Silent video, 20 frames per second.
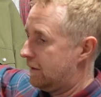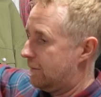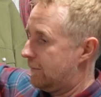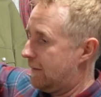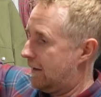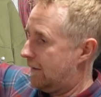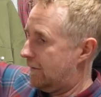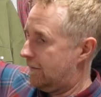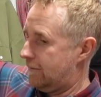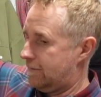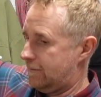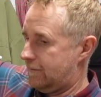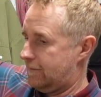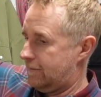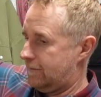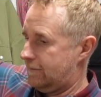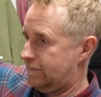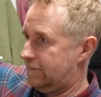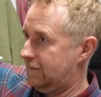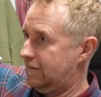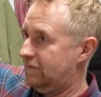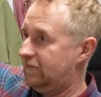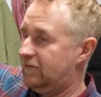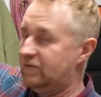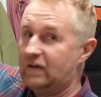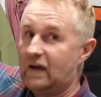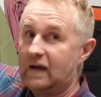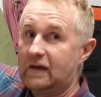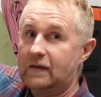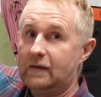about. This
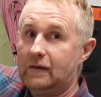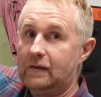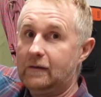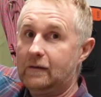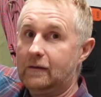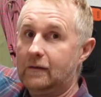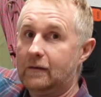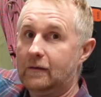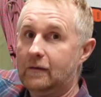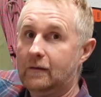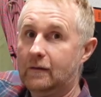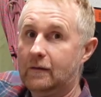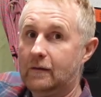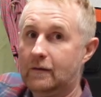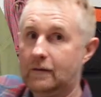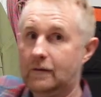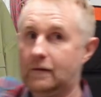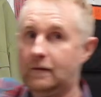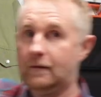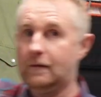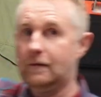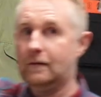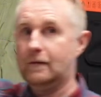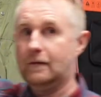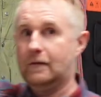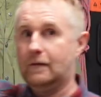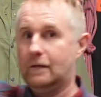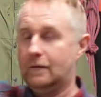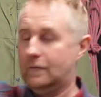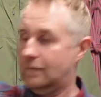jacket,
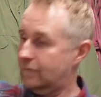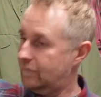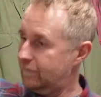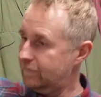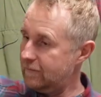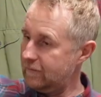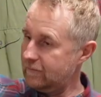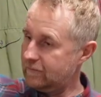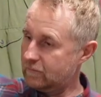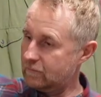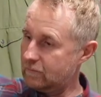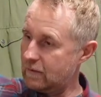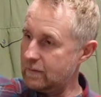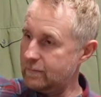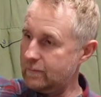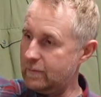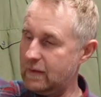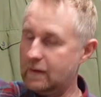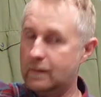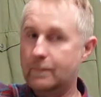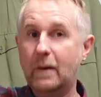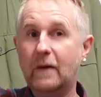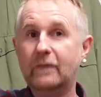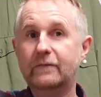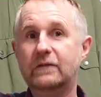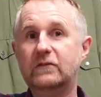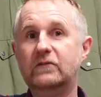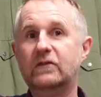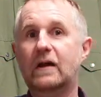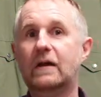this great big
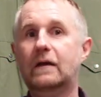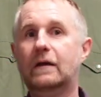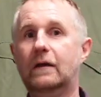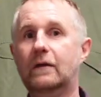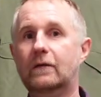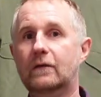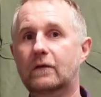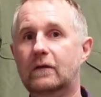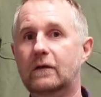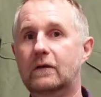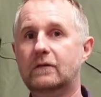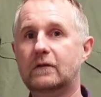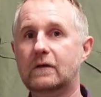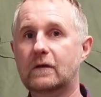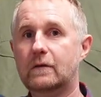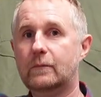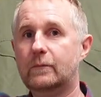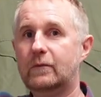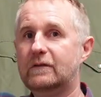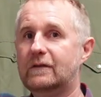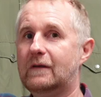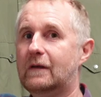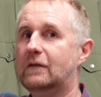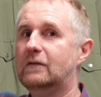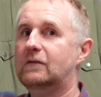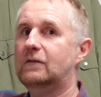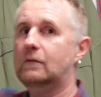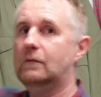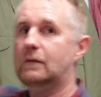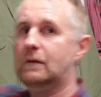puffy jacket that is going to
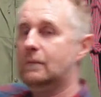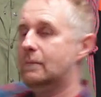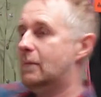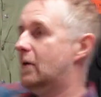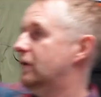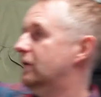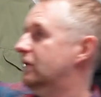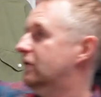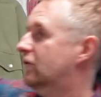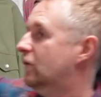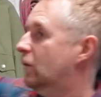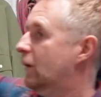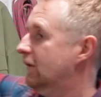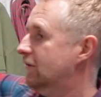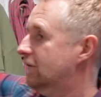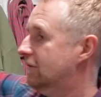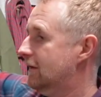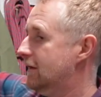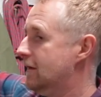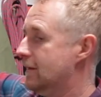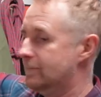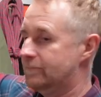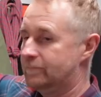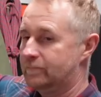protect you in -20,